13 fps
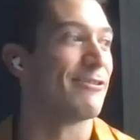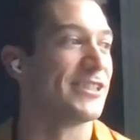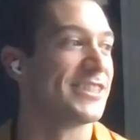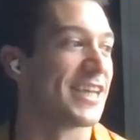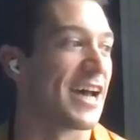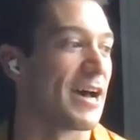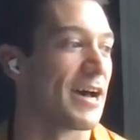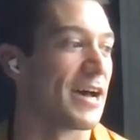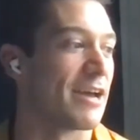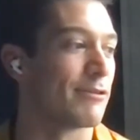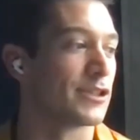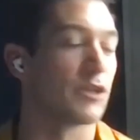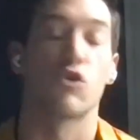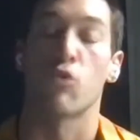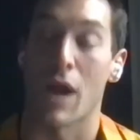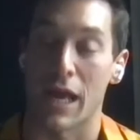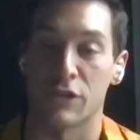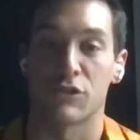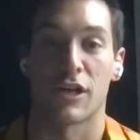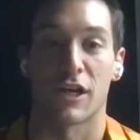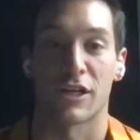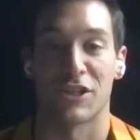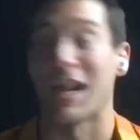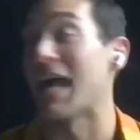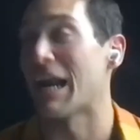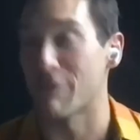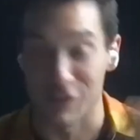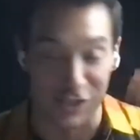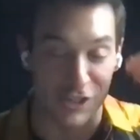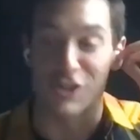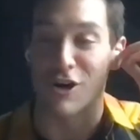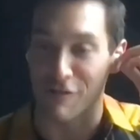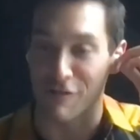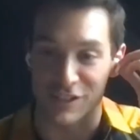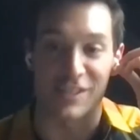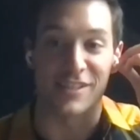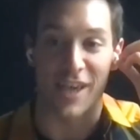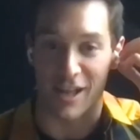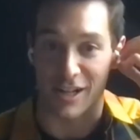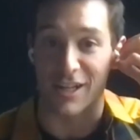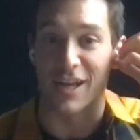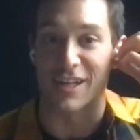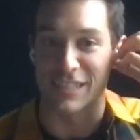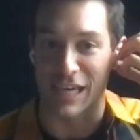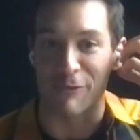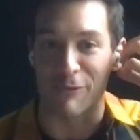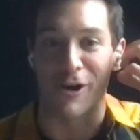It was a great introduction, and I was still nervous as hell on day